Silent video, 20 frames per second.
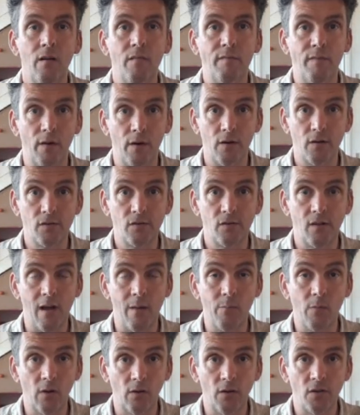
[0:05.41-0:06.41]
First,
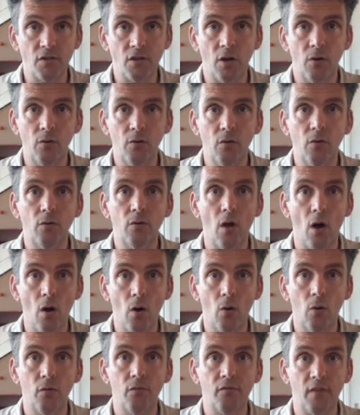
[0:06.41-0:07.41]
I'm gonna show you the
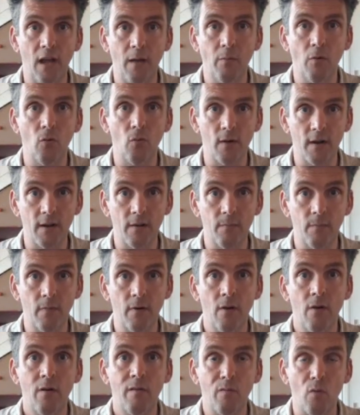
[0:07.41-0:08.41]
whole table rhythm
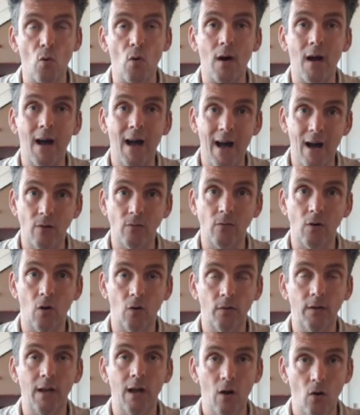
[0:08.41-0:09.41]
for Out
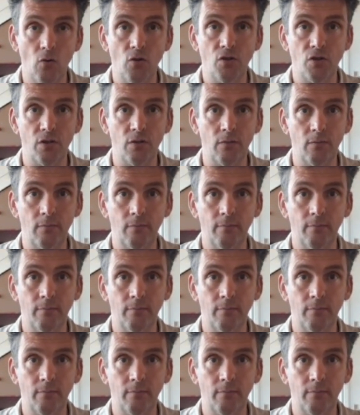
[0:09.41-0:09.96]
on the Ocean.